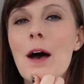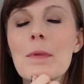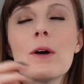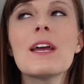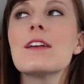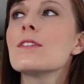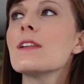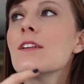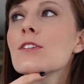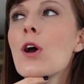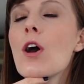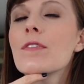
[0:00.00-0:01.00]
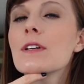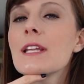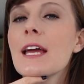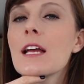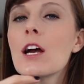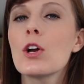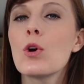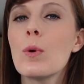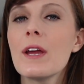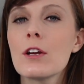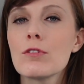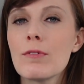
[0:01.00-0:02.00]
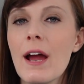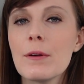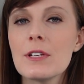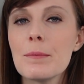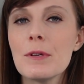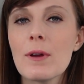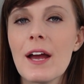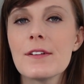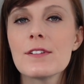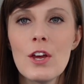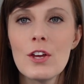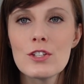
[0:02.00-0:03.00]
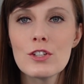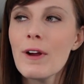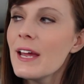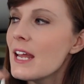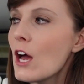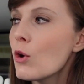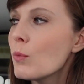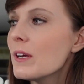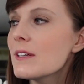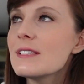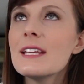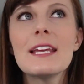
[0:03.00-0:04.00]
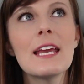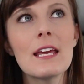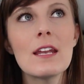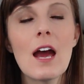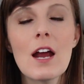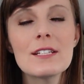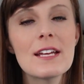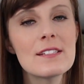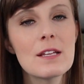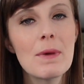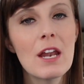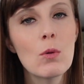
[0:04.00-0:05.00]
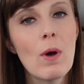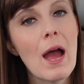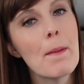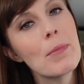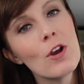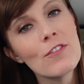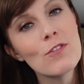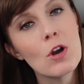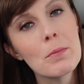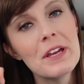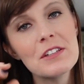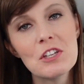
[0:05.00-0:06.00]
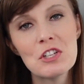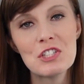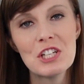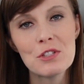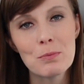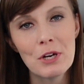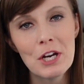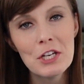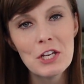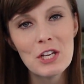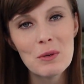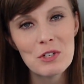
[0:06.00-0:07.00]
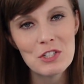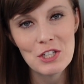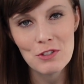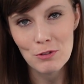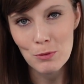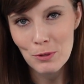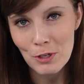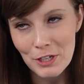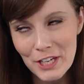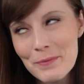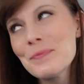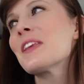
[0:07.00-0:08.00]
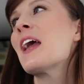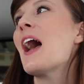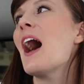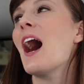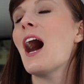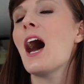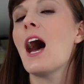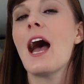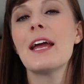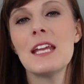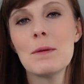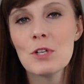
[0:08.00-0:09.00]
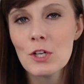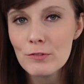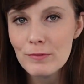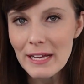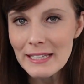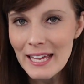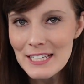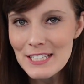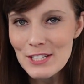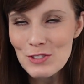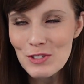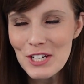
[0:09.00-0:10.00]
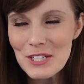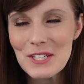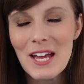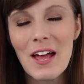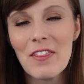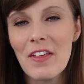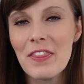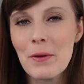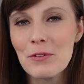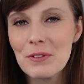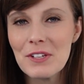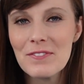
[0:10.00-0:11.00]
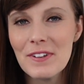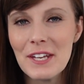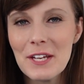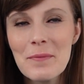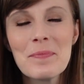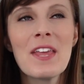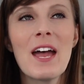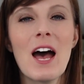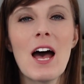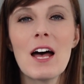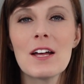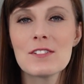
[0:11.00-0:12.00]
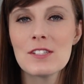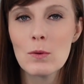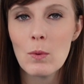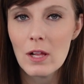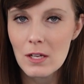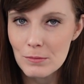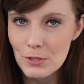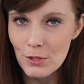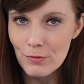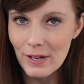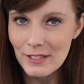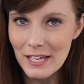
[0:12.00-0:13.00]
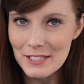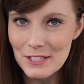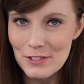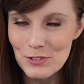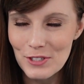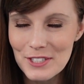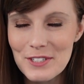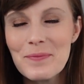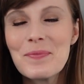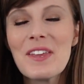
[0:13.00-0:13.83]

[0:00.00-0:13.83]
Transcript: Okay, so let's go over like a quick roundup, you guys. So right now, we are sitting in our Tesla Model Y Performance. She's brand new. She's real pretty. I named her Red Light District. I thought that was really fitting. So welcome to the Red Light District.